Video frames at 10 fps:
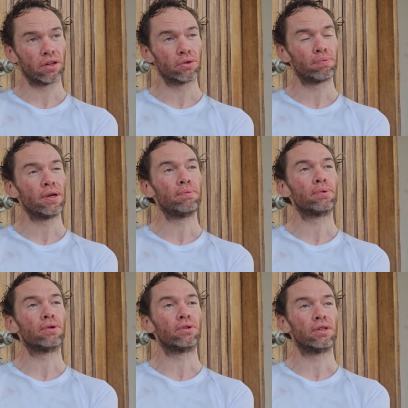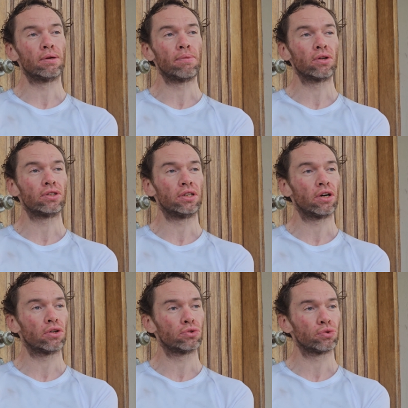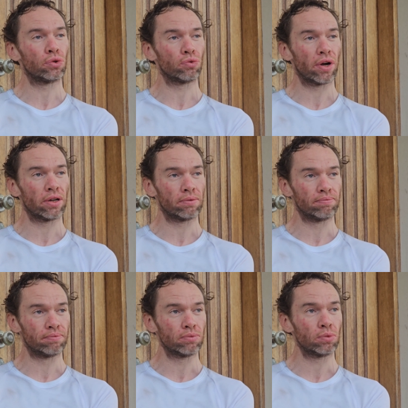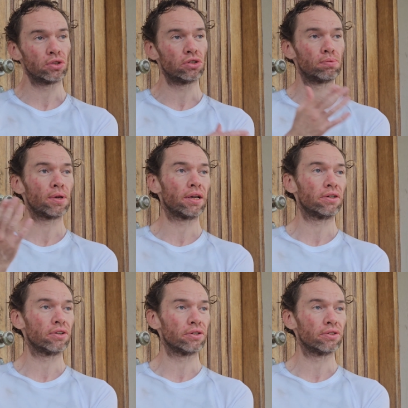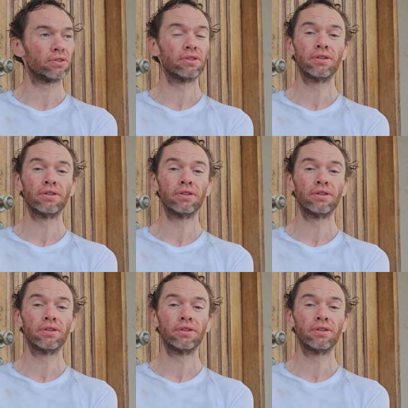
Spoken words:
other people in the multicultural realm, which is planet Earth.